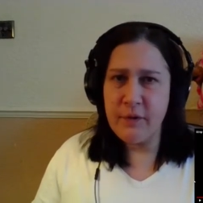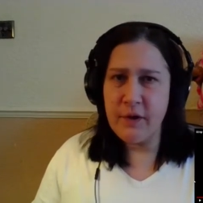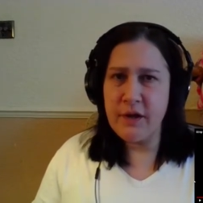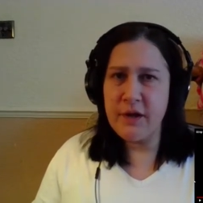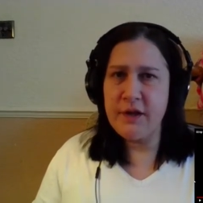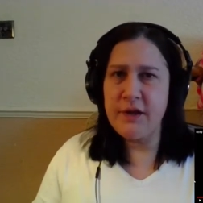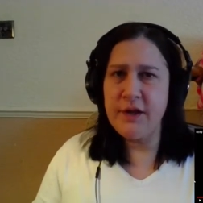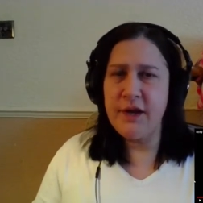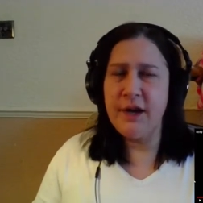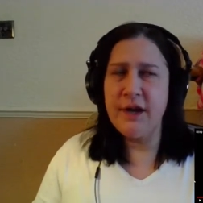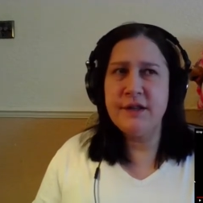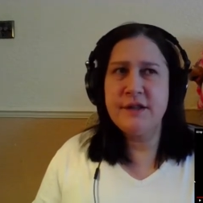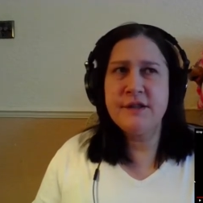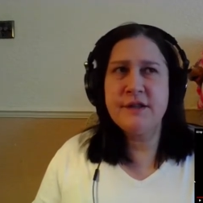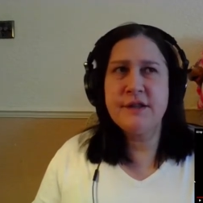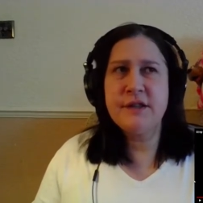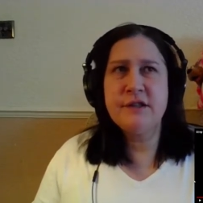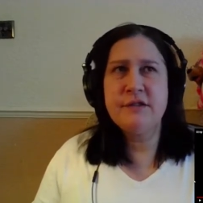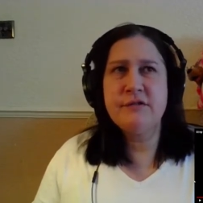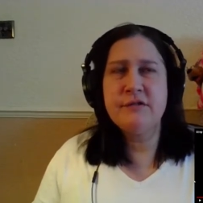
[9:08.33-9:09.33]
yeah it's,
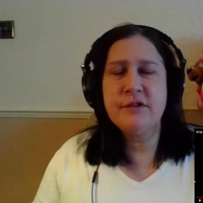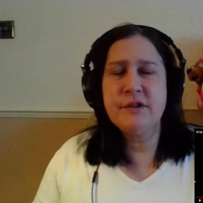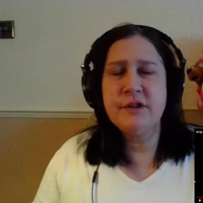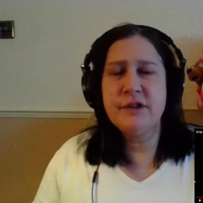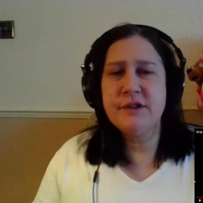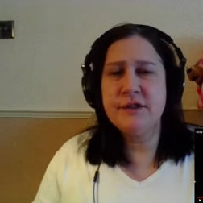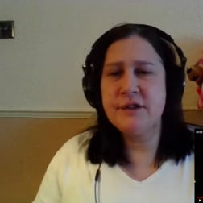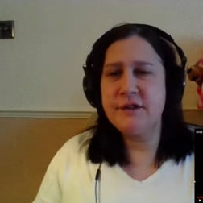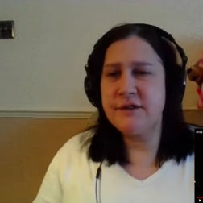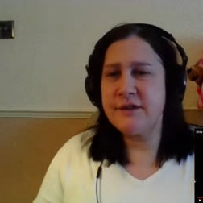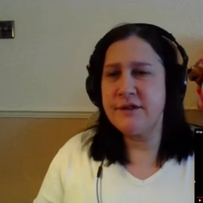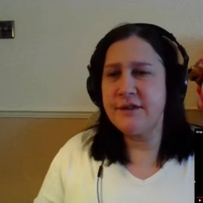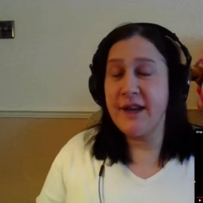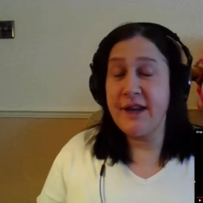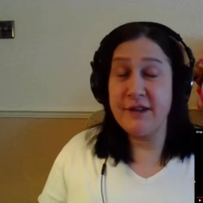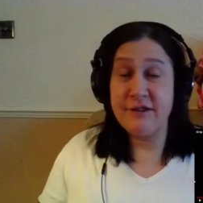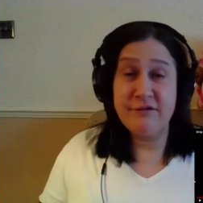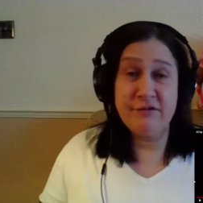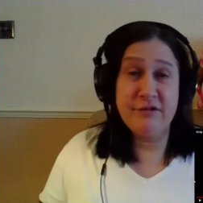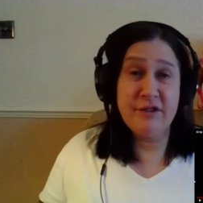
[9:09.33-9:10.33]
it's, it's just
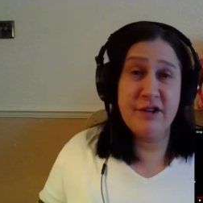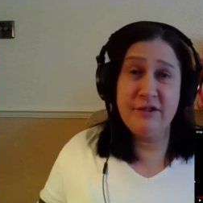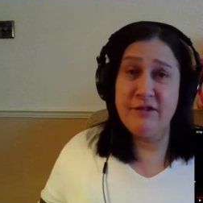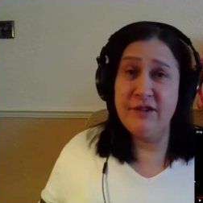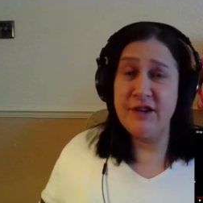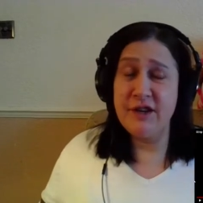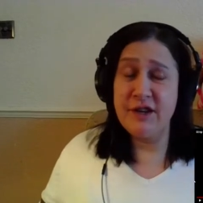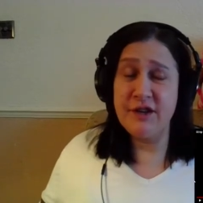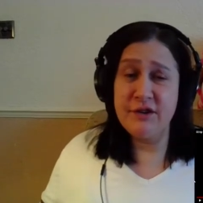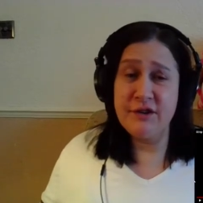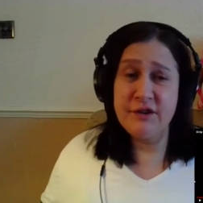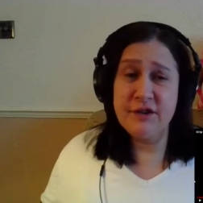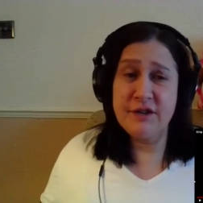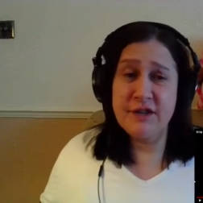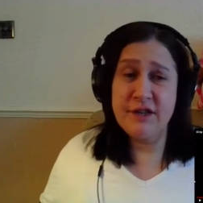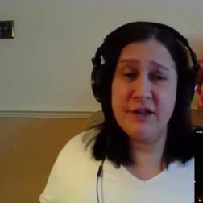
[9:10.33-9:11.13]
that's really really good